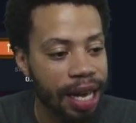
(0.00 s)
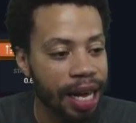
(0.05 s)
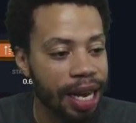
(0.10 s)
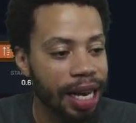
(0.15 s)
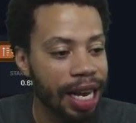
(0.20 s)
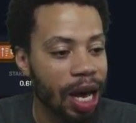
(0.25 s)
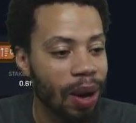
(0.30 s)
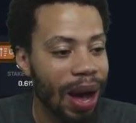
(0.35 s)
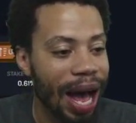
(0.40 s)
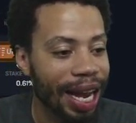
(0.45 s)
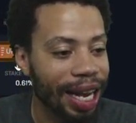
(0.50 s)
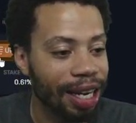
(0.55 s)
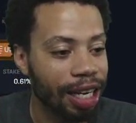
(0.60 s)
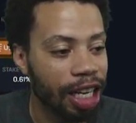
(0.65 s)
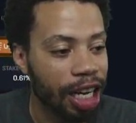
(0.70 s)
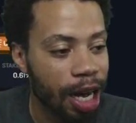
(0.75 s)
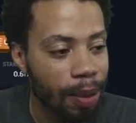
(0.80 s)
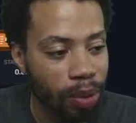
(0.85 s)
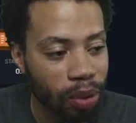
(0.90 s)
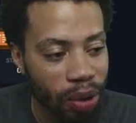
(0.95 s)
Now I can
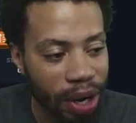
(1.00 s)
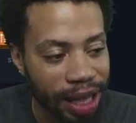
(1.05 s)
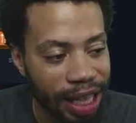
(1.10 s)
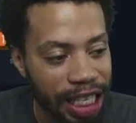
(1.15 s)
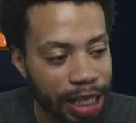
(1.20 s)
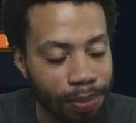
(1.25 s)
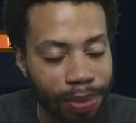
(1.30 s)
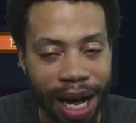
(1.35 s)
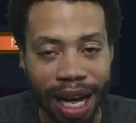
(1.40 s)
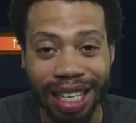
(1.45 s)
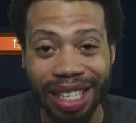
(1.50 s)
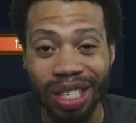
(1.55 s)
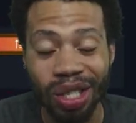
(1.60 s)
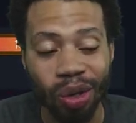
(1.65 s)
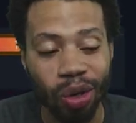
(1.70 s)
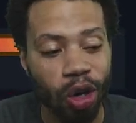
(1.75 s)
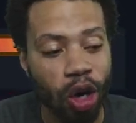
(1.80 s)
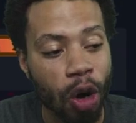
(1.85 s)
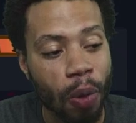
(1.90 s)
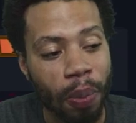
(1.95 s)
upgrade these boxes
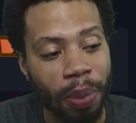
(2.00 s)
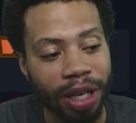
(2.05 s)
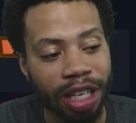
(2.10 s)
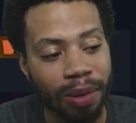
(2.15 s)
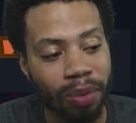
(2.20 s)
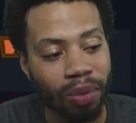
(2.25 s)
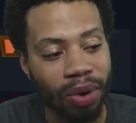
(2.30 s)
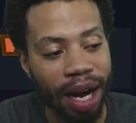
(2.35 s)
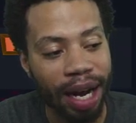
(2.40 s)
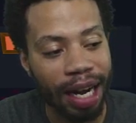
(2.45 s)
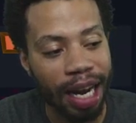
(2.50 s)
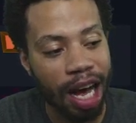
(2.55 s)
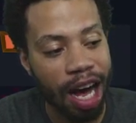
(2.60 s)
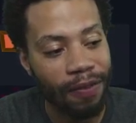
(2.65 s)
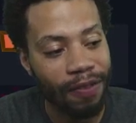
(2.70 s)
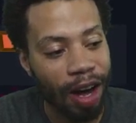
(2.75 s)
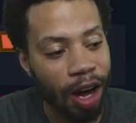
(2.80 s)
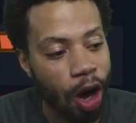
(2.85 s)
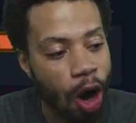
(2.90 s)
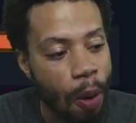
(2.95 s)
or open them right now.
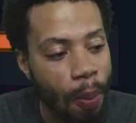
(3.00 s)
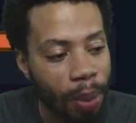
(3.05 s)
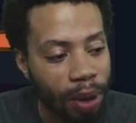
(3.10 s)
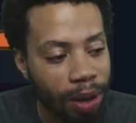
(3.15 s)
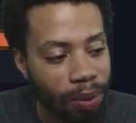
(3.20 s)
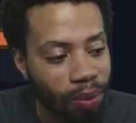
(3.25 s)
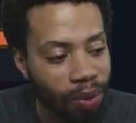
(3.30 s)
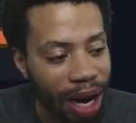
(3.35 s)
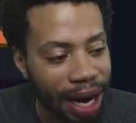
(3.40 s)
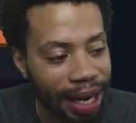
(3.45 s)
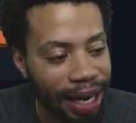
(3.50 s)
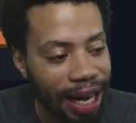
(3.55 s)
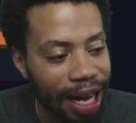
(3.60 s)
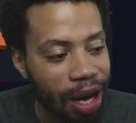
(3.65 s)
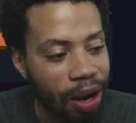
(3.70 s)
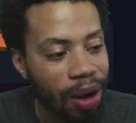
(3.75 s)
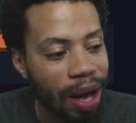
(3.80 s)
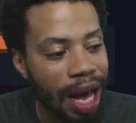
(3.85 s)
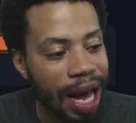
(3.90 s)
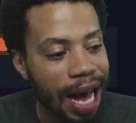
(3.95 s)
If I open them right
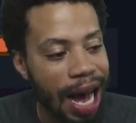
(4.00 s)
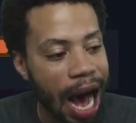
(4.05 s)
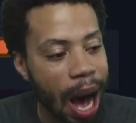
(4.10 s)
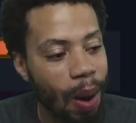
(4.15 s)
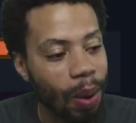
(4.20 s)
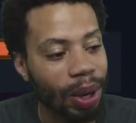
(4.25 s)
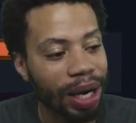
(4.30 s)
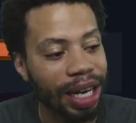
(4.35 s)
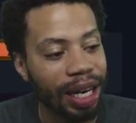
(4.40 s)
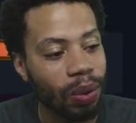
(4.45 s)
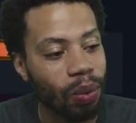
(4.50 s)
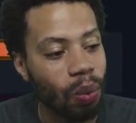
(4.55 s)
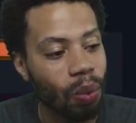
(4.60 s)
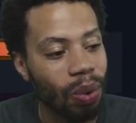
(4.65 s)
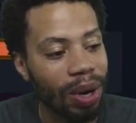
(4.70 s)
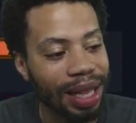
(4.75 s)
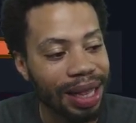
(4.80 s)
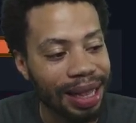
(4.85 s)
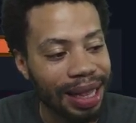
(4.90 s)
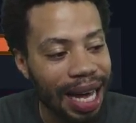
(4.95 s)
now, I will get
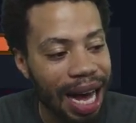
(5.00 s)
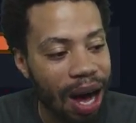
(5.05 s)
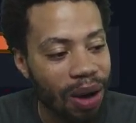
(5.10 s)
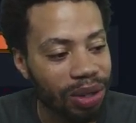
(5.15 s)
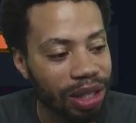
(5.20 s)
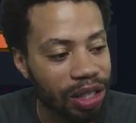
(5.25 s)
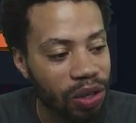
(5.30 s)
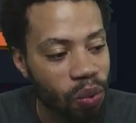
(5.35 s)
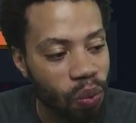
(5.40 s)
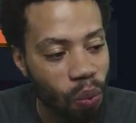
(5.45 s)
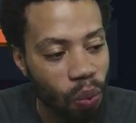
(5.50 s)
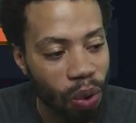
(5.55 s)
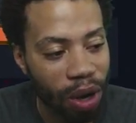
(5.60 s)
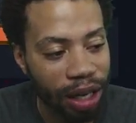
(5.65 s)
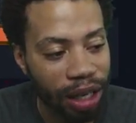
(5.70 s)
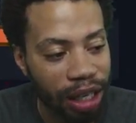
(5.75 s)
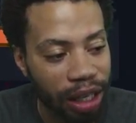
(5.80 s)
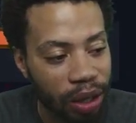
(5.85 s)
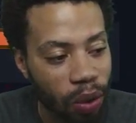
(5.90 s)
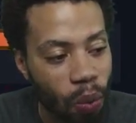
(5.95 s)

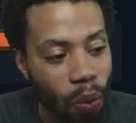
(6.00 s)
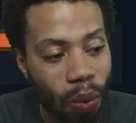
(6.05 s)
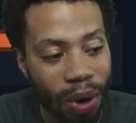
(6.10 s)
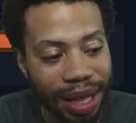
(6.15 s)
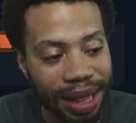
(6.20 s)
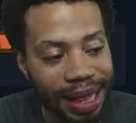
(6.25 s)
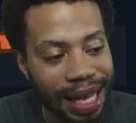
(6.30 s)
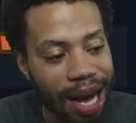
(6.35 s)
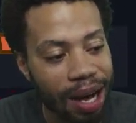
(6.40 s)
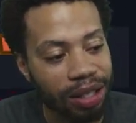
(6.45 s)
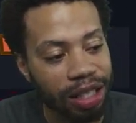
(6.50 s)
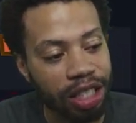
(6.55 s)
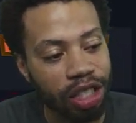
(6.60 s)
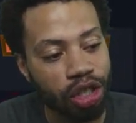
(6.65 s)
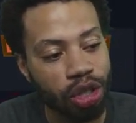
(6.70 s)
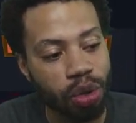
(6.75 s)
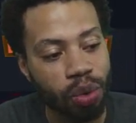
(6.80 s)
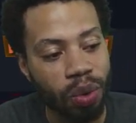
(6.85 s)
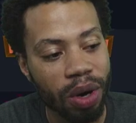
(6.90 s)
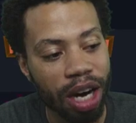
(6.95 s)

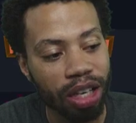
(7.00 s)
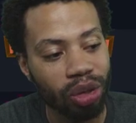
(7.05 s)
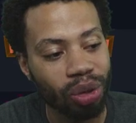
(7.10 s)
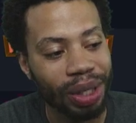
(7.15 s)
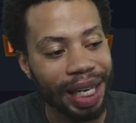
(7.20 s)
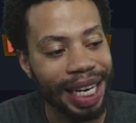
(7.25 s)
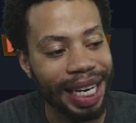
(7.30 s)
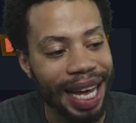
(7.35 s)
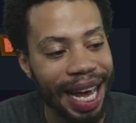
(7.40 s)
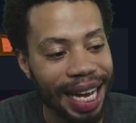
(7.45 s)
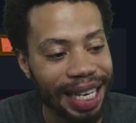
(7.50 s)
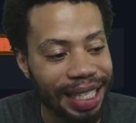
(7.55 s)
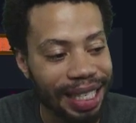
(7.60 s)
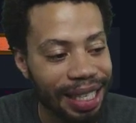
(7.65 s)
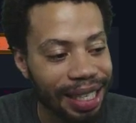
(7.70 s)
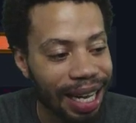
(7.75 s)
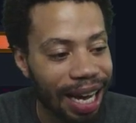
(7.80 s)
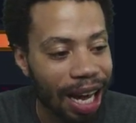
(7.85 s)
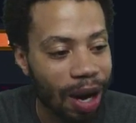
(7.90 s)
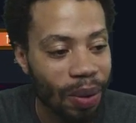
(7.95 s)

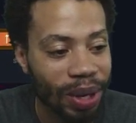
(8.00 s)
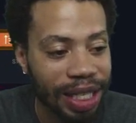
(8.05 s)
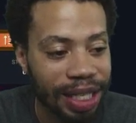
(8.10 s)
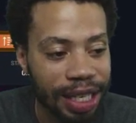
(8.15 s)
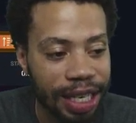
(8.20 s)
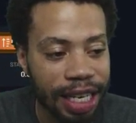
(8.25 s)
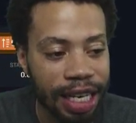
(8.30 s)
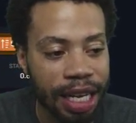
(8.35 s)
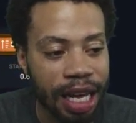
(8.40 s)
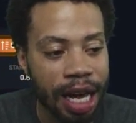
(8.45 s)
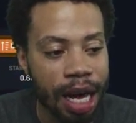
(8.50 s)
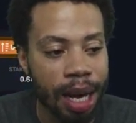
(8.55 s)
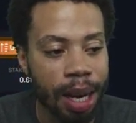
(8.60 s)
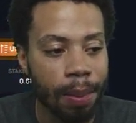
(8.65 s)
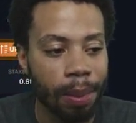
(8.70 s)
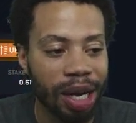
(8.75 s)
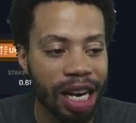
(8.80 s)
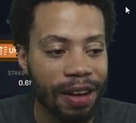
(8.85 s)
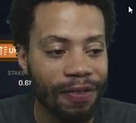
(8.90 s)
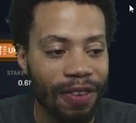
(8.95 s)
1,218 iOS-T.
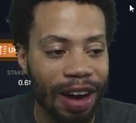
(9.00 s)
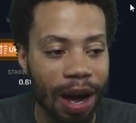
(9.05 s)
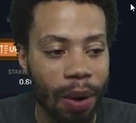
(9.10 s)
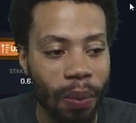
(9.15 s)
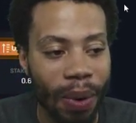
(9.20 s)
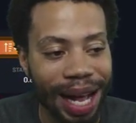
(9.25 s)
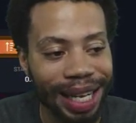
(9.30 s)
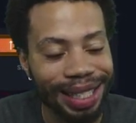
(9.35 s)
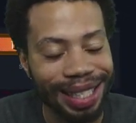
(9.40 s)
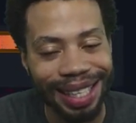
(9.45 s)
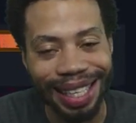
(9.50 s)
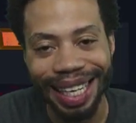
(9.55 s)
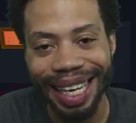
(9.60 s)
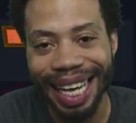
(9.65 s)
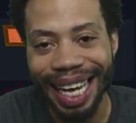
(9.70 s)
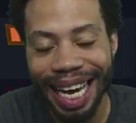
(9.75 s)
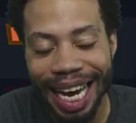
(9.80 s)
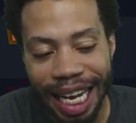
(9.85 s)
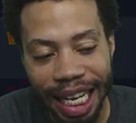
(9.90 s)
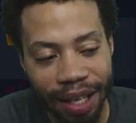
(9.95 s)
But if I wait to the
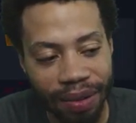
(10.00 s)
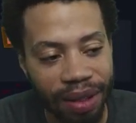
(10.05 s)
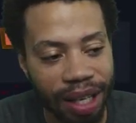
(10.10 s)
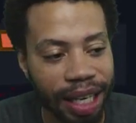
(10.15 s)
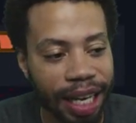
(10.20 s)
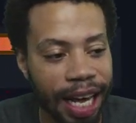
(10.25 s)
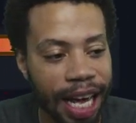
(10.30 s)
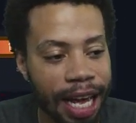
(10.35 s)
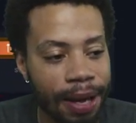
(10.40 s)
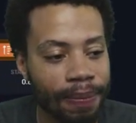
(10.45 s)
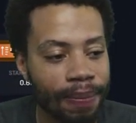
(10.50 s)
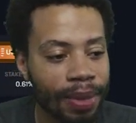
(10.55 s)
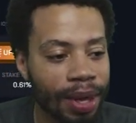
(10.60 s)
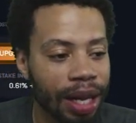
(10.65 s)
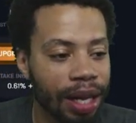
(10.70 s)
end of the game,